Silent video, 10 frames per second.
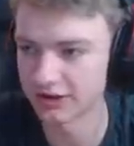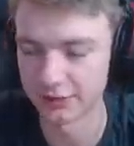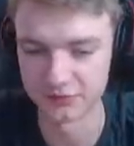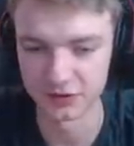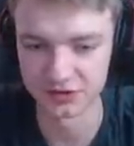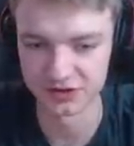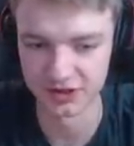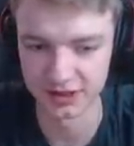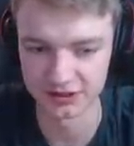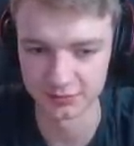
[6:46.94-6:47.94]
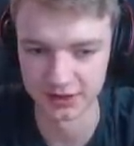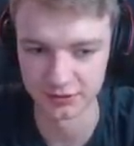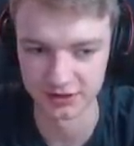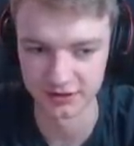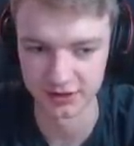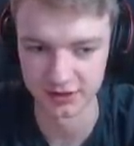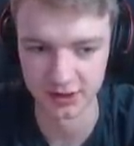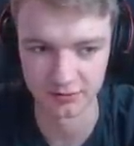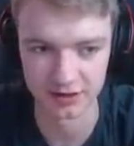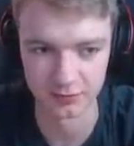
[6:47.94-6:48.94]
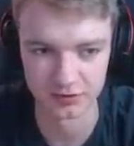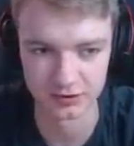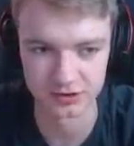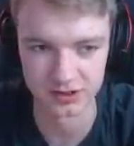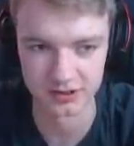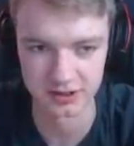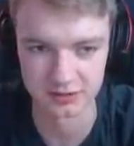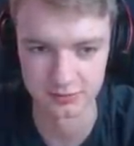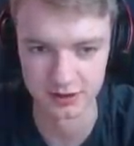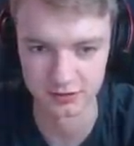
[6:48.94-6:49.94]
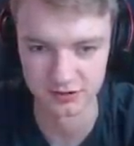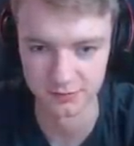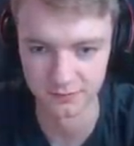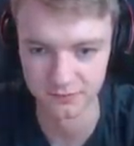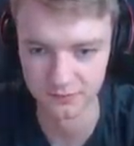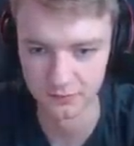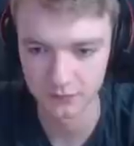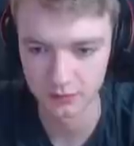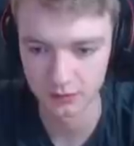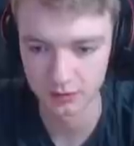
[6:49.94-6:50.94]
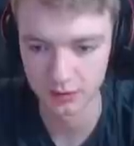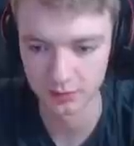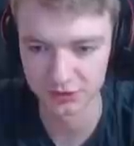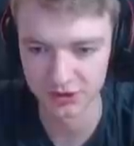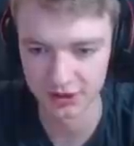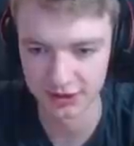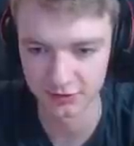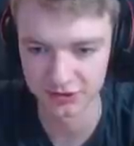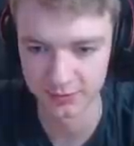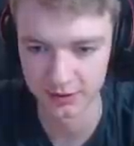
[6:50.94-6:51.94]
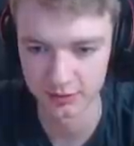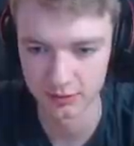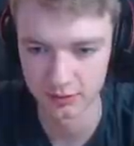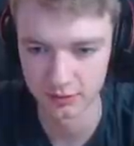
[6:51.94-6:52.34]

Okay, we've got to start getting some kills, I think. I reckon we've got to start getting some kills. I'm just going to kill this man.